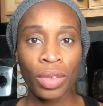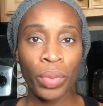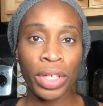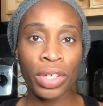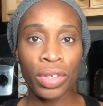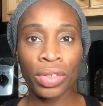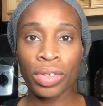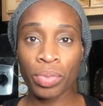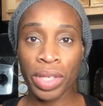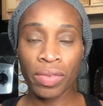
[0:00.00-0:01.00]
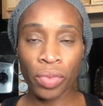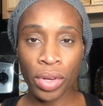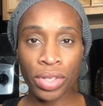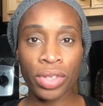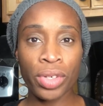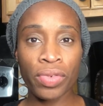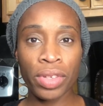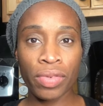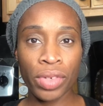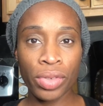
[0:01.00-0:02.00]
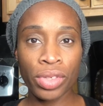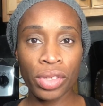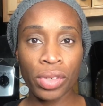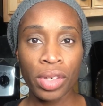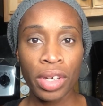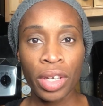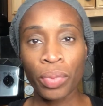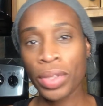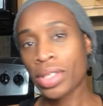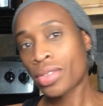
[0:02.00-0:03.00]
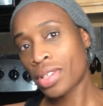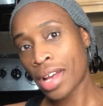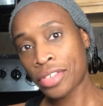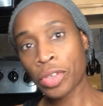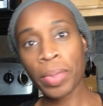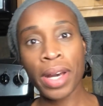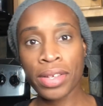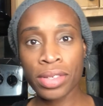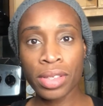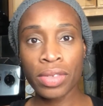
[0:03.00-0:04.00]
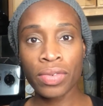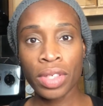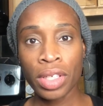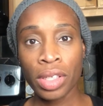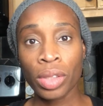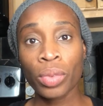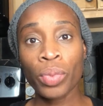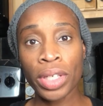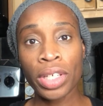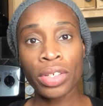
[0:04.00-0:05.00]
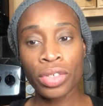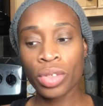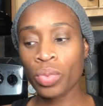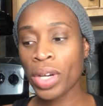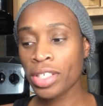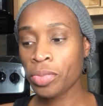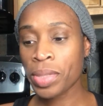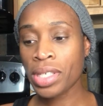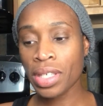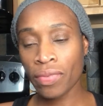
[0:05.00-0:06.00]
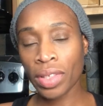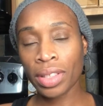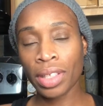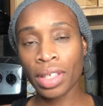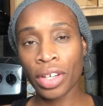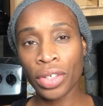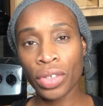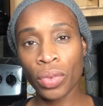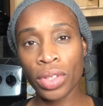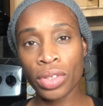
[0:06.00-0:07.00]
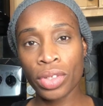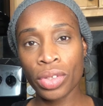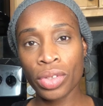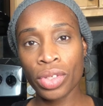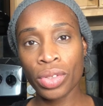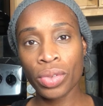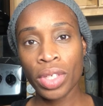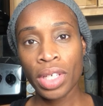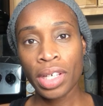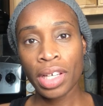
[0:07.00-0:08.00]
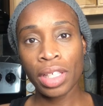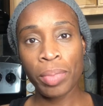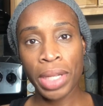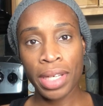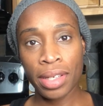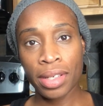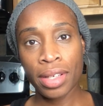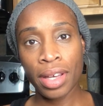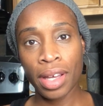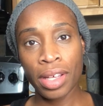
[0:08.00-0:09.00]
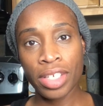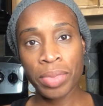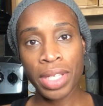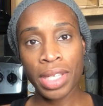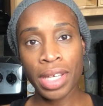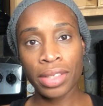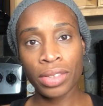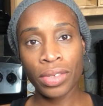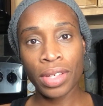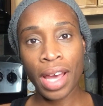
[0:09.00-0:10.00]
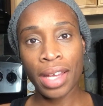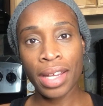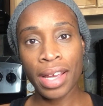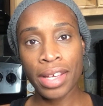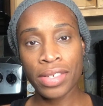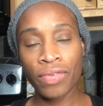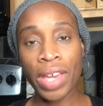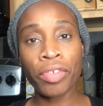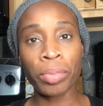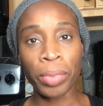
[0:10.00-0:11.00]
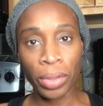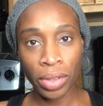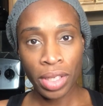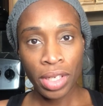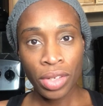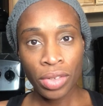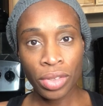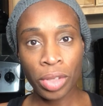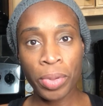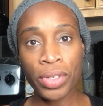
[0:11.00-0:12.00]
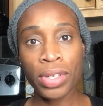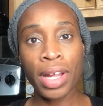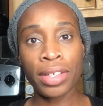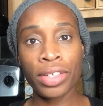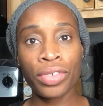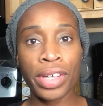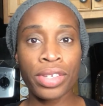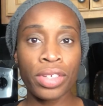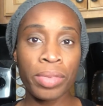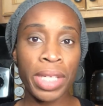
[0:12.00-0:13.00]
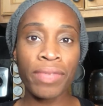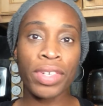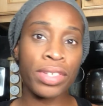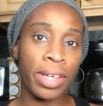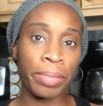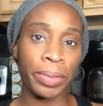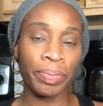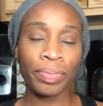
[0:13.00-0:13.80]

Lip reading: What can you do to reinforce those for the future? The ones that are not so positive, what can you do? What specifically are you going to do to eliminate some of the things that are not as favorable to your personality traits? So let me give you an example.